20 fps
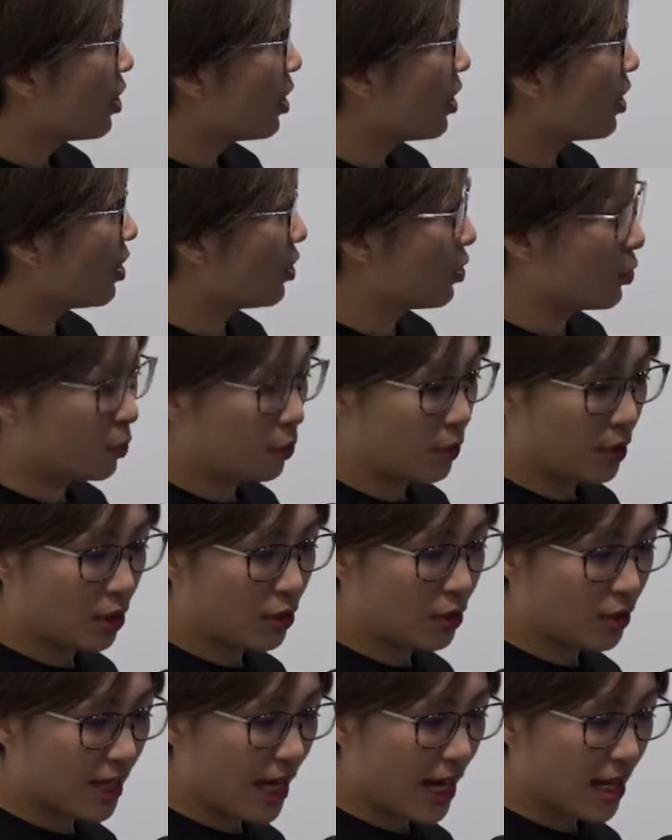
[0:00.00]
We
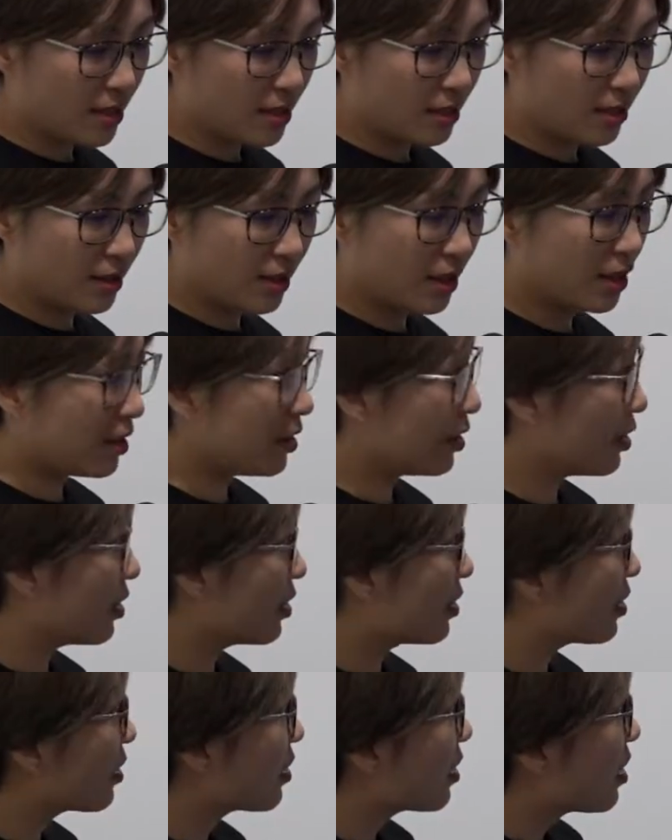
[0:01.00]
look at
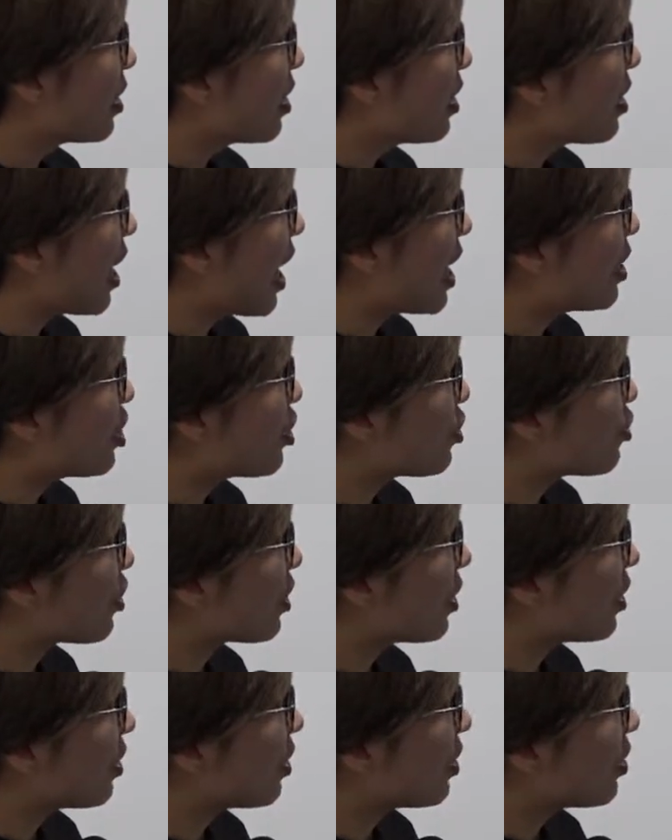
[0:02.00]
the
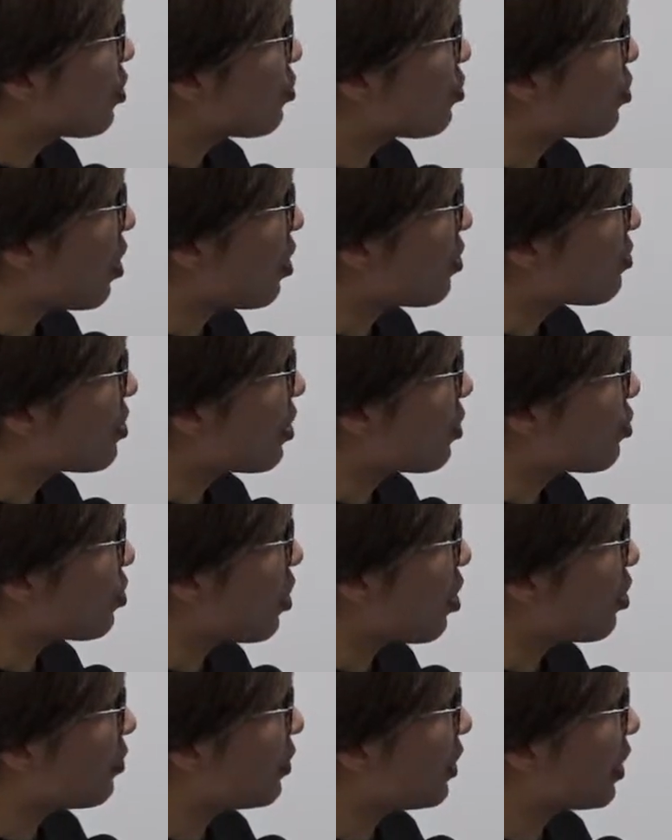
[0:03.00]
energy sources
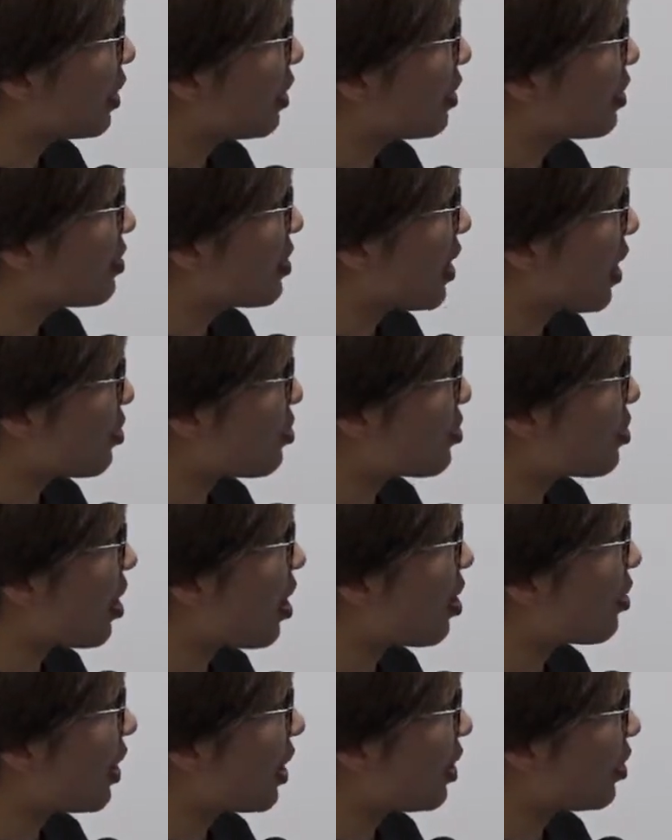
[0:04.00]
of the
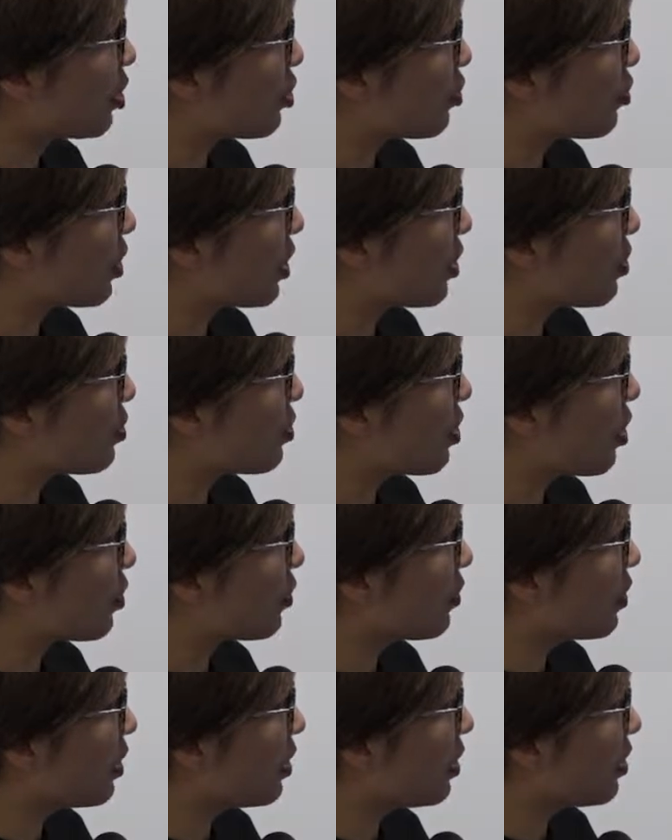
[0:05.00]
textile industry.
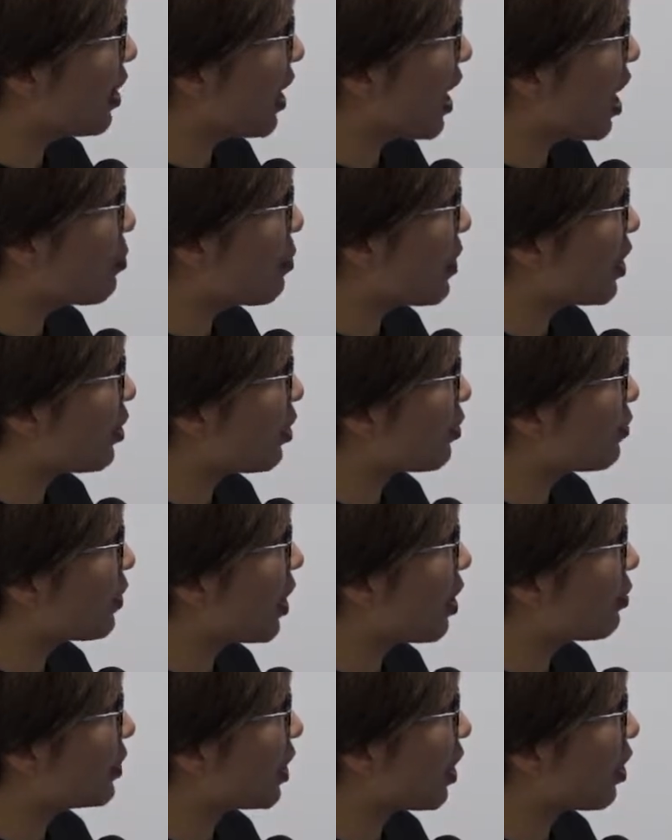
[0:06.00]
So they are mainly
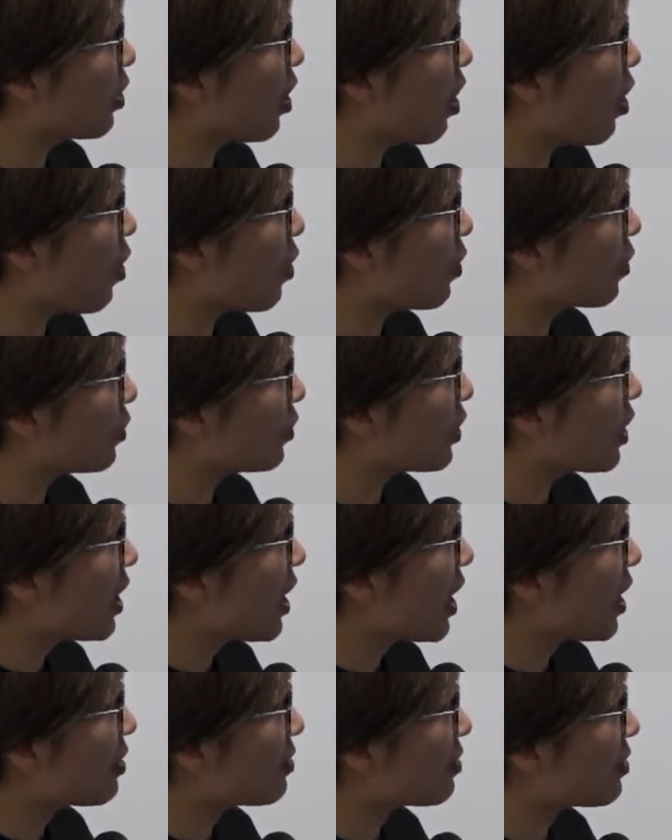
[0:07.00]
from the coal
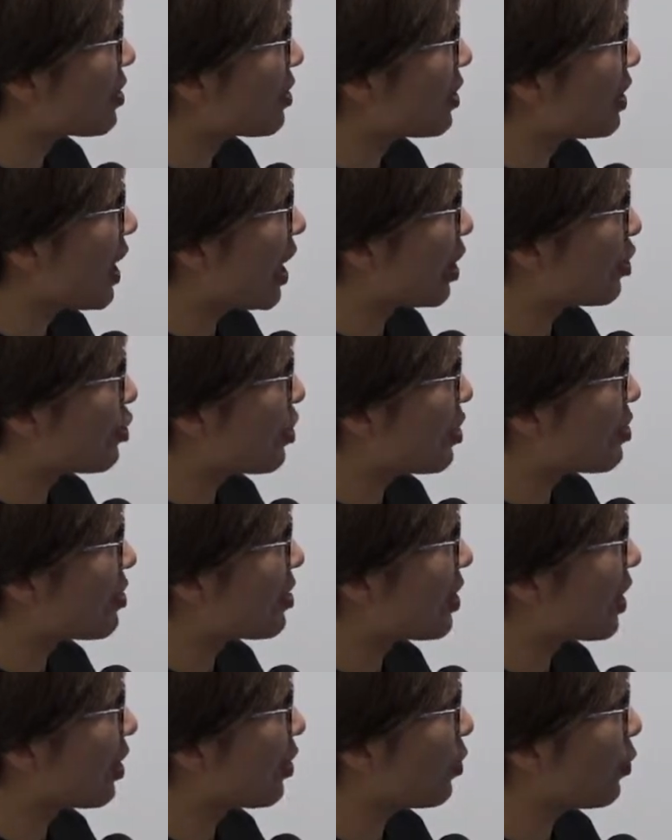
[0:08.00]
and
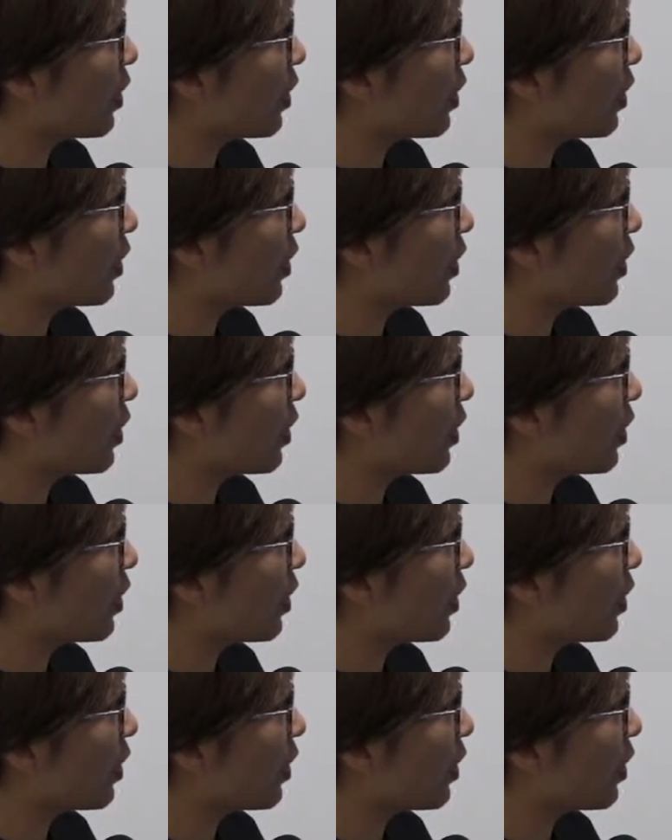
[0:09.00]
electricity.